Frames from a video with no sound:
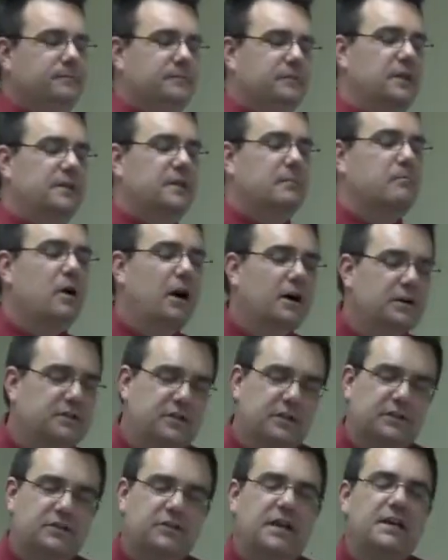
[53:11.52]
Did the
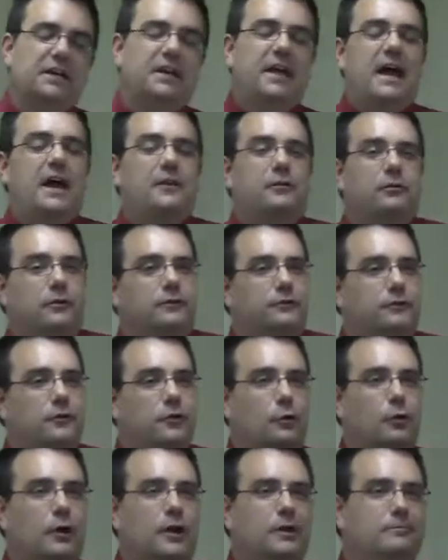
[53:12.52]
monks at St. Catherine's
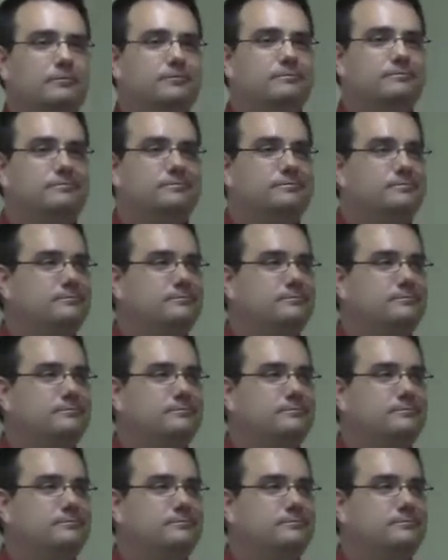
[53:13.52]
do it?